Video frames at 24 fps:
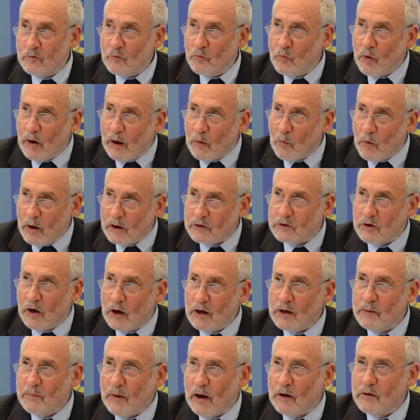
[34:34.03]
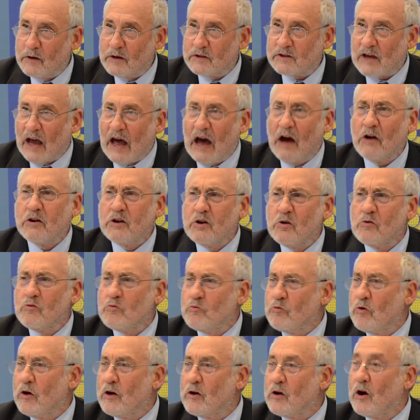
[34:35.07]
what I want to talk about is, how do you
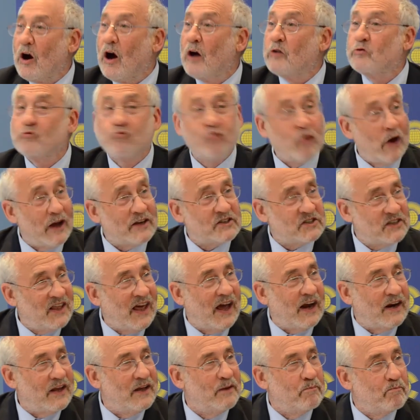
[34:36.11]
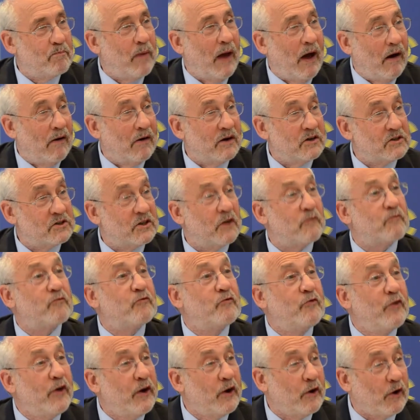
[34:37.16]
address that imbalance, the
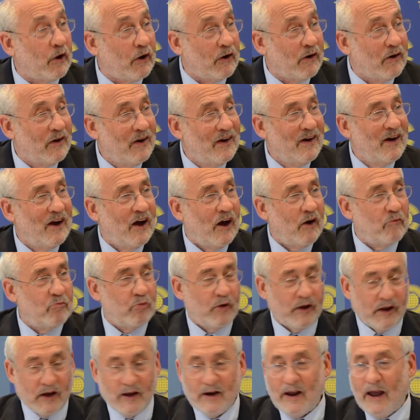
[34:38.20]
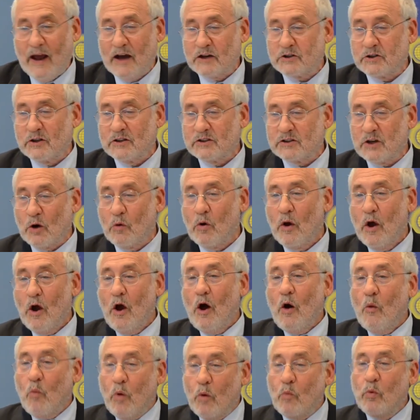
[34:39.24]
fear of bringing action? So
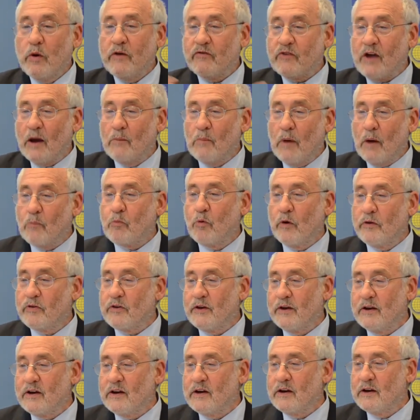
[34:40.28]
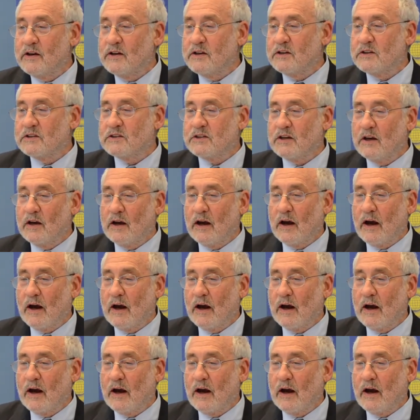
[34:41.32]
what we've come up with is